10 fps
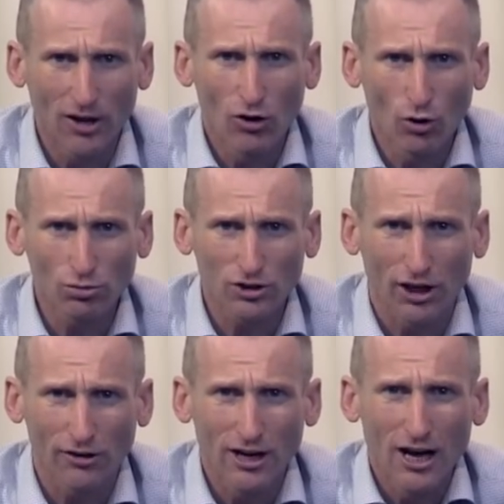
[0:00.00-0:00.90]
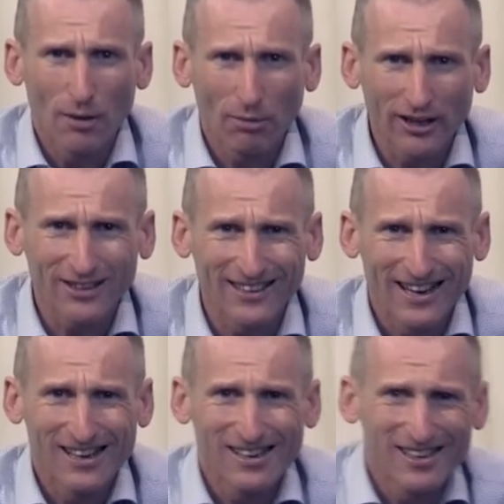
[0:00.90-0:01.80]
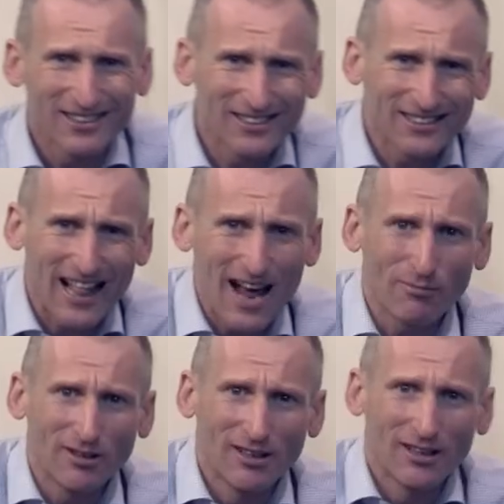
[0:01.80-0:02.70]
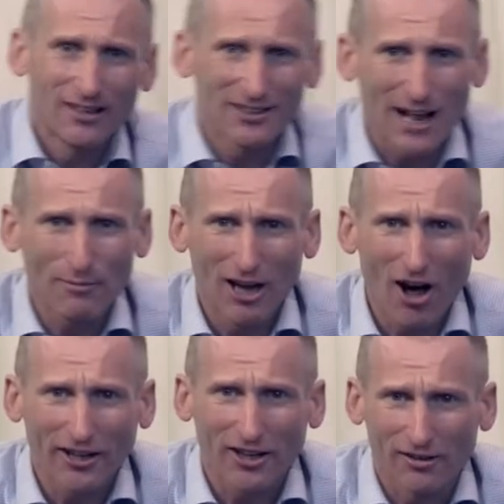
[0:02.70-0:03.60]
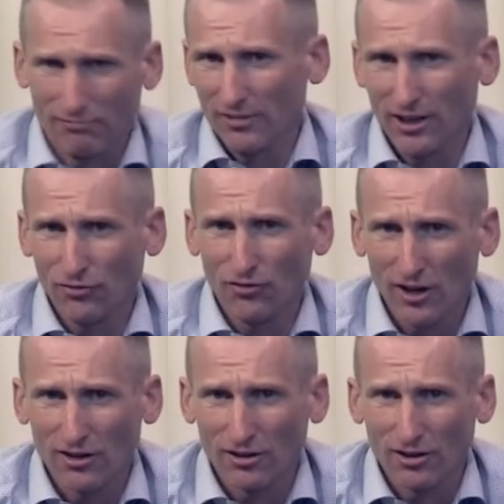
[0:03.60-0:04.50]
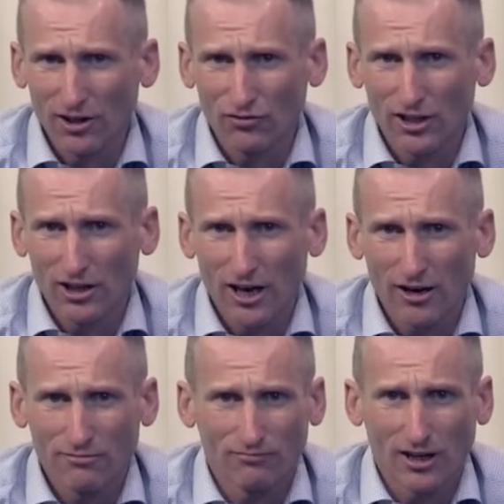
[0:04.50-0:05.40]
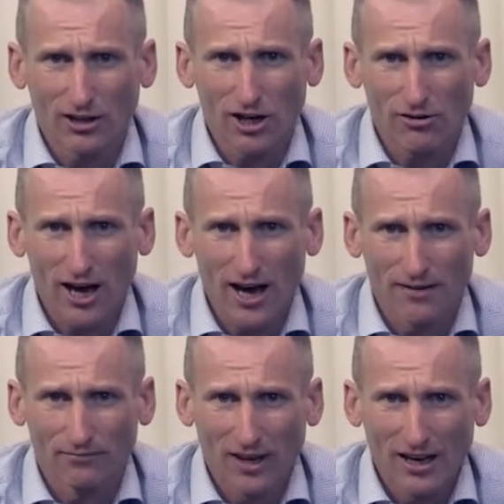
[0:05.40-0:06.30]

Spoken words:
Also, please slam a like if you think that this video is okay.